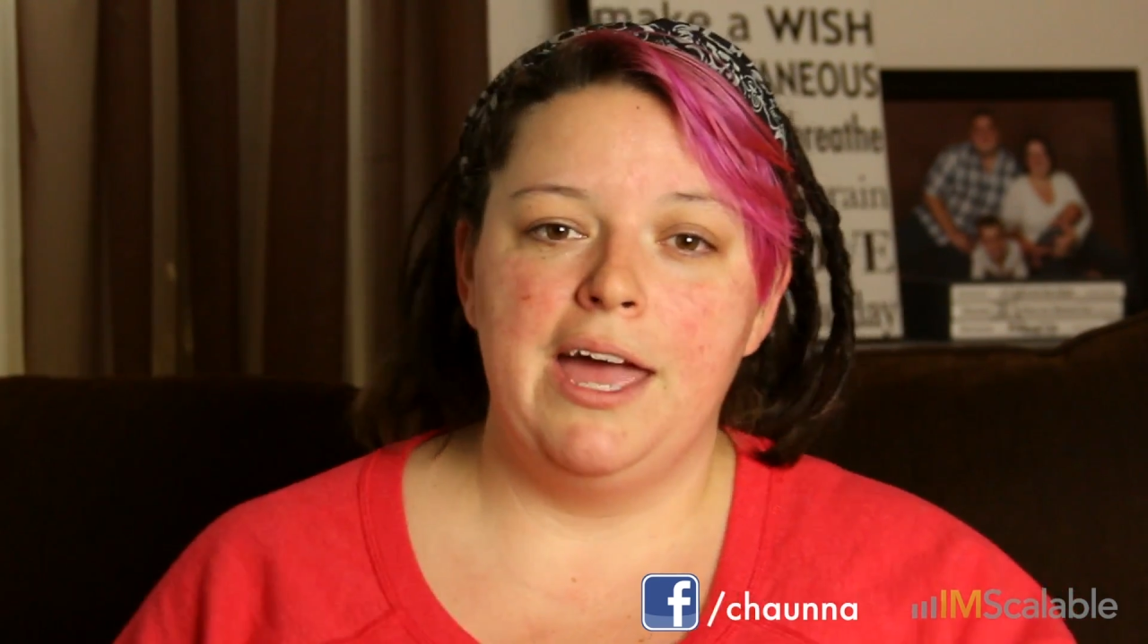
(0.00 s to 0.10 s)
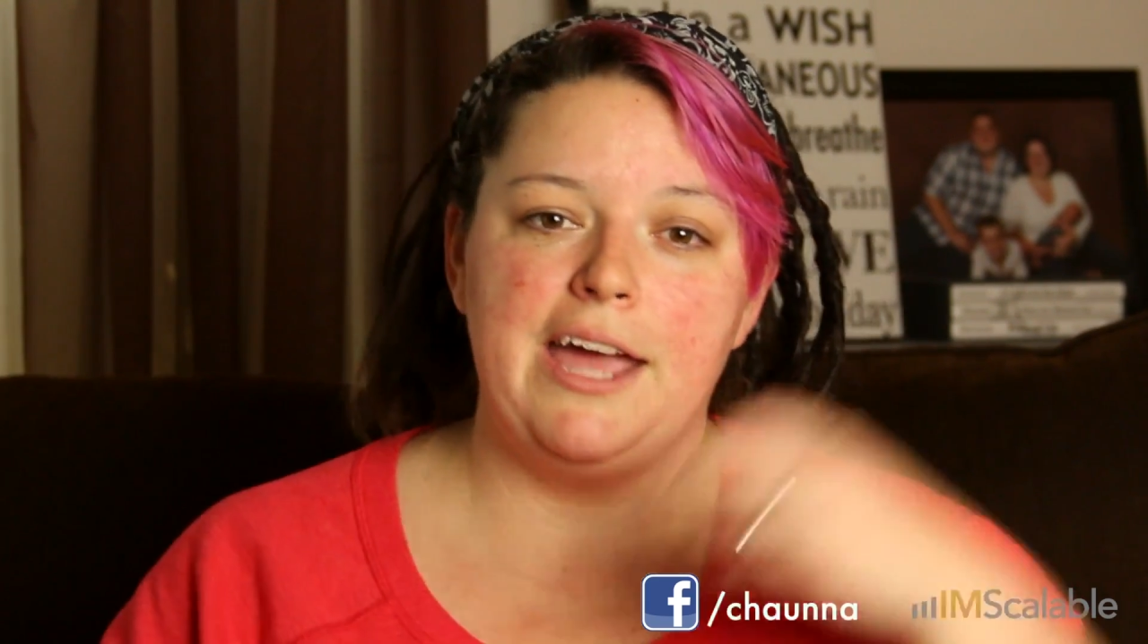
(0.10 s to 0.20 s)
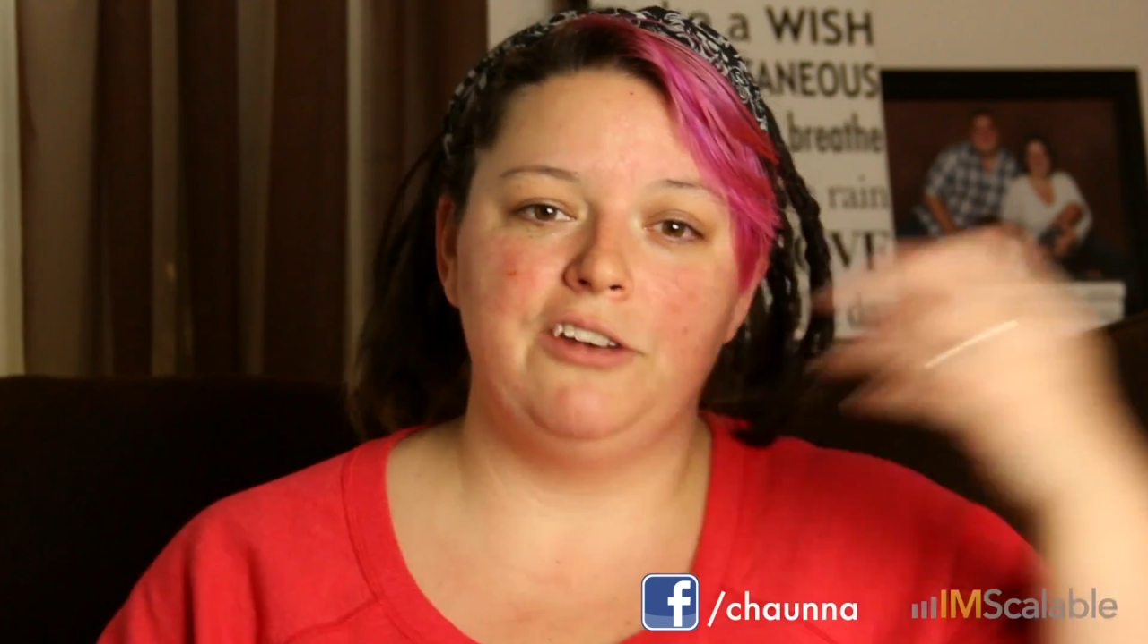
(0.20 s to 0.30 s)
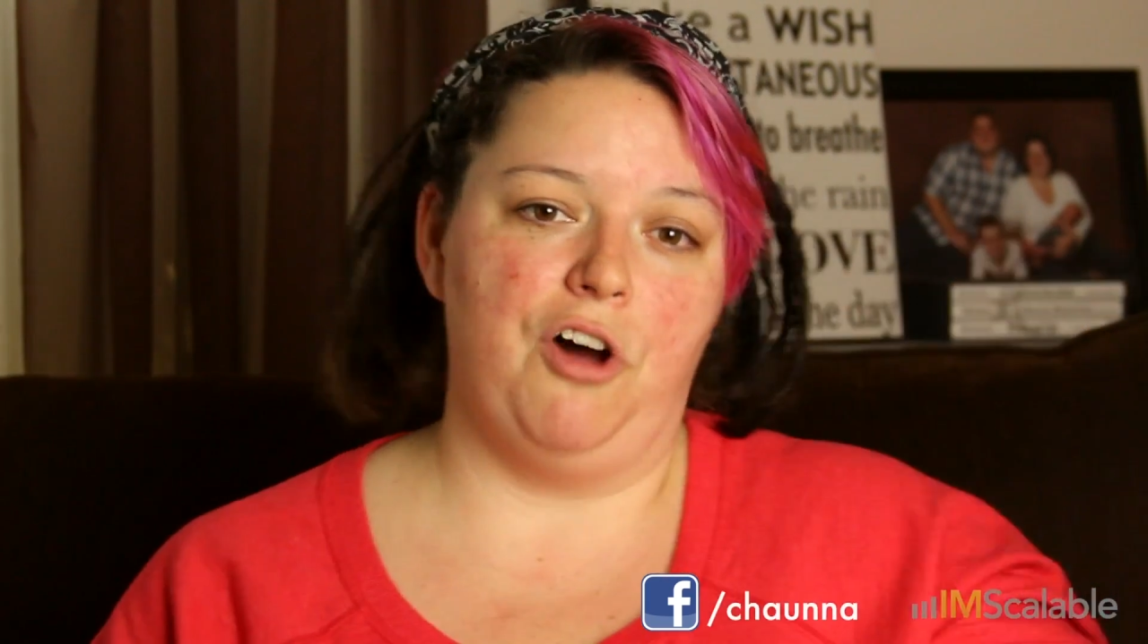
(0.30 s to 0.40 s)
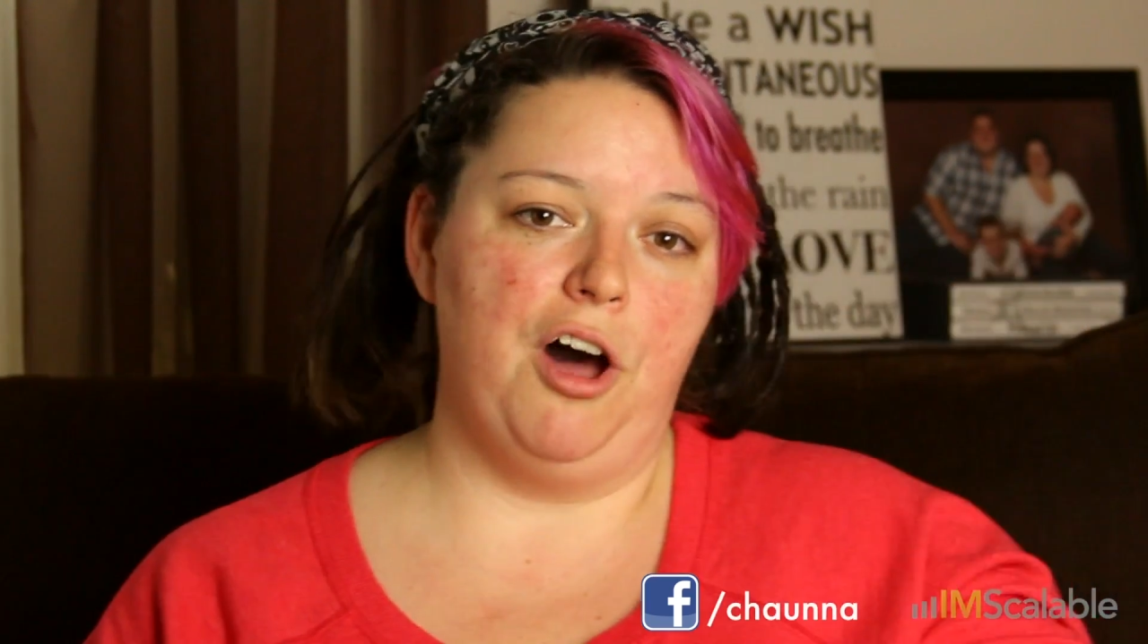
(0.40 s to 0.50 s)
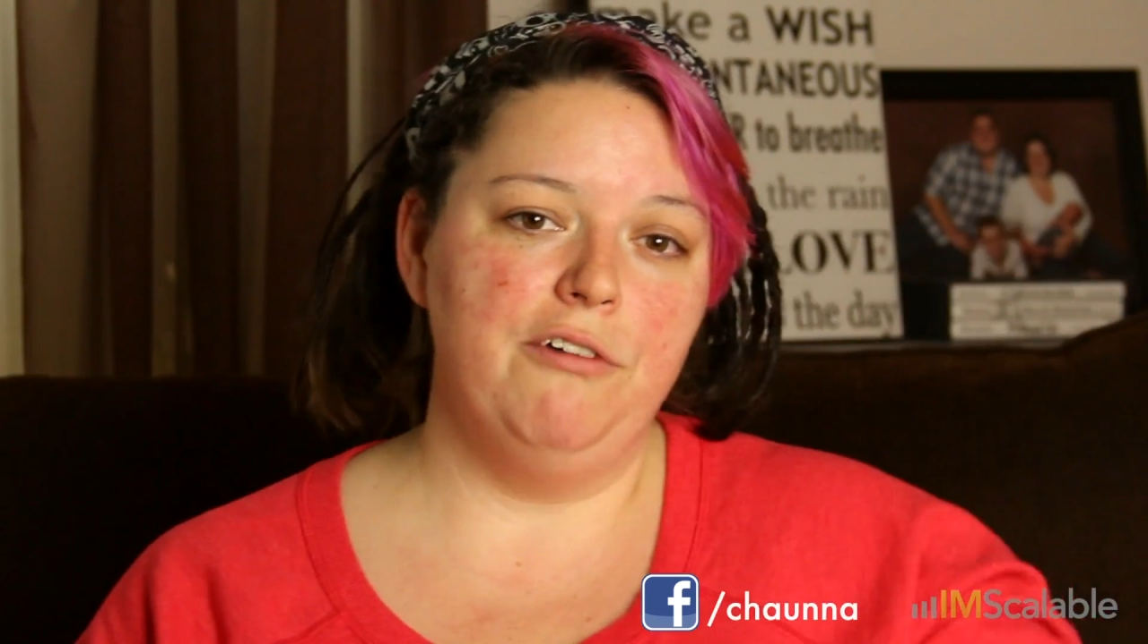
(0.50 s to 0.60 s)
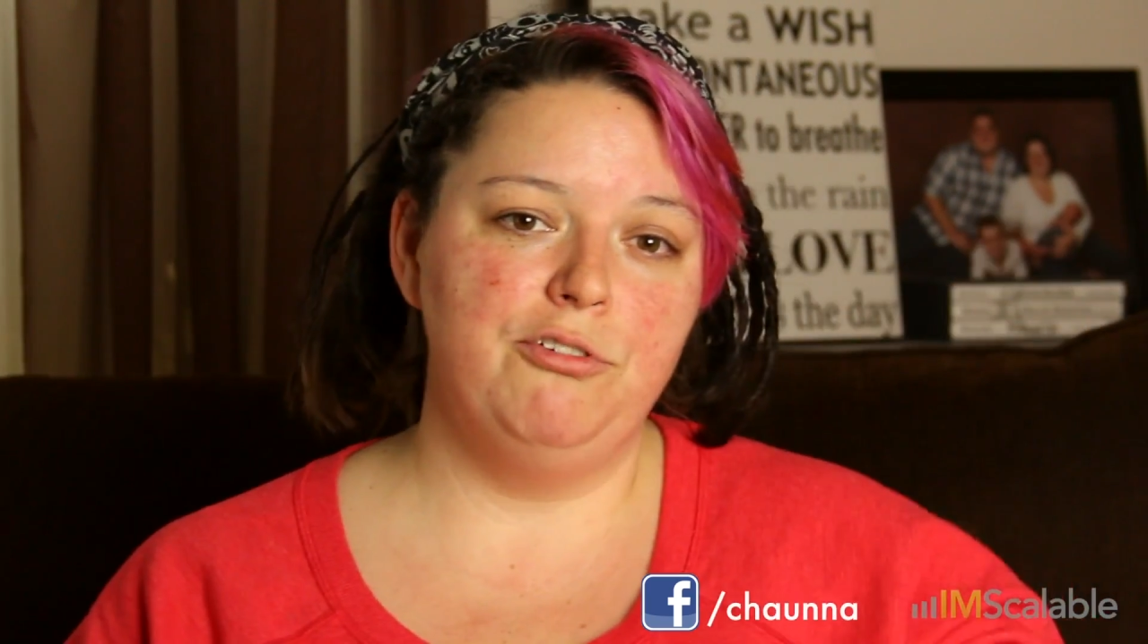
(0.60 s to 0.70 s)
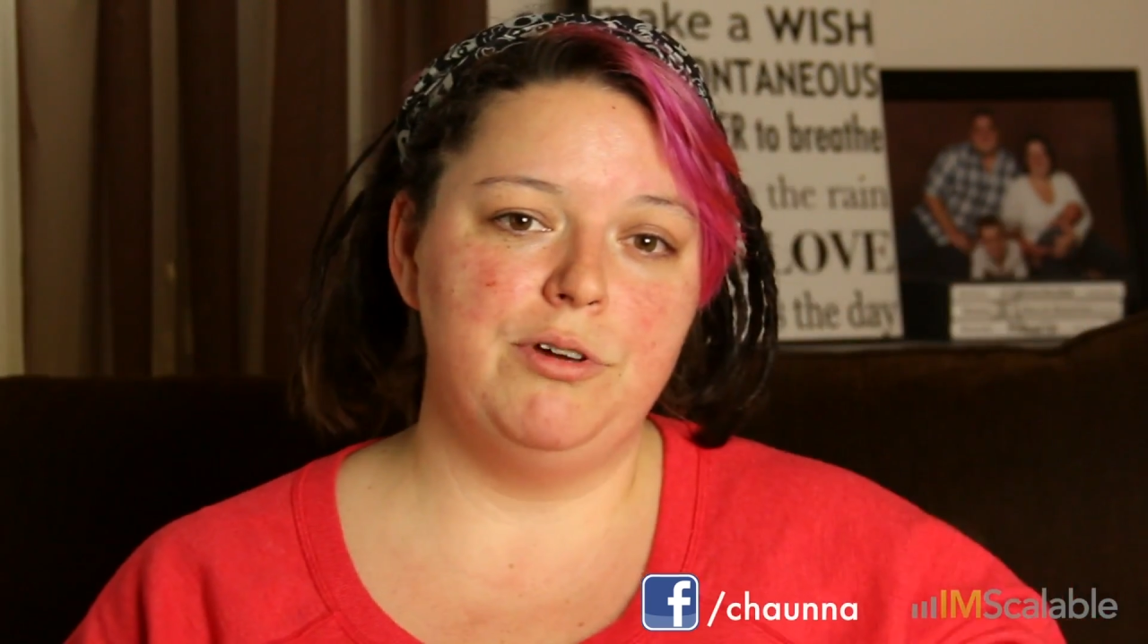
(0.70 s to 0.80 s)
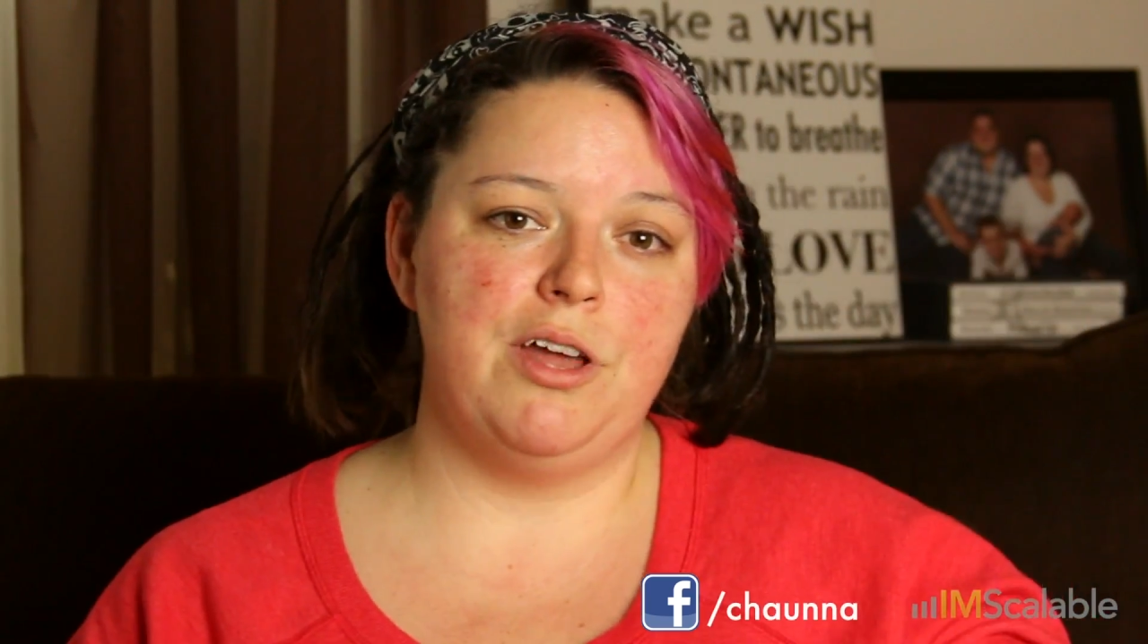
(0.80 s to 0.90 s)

hand off to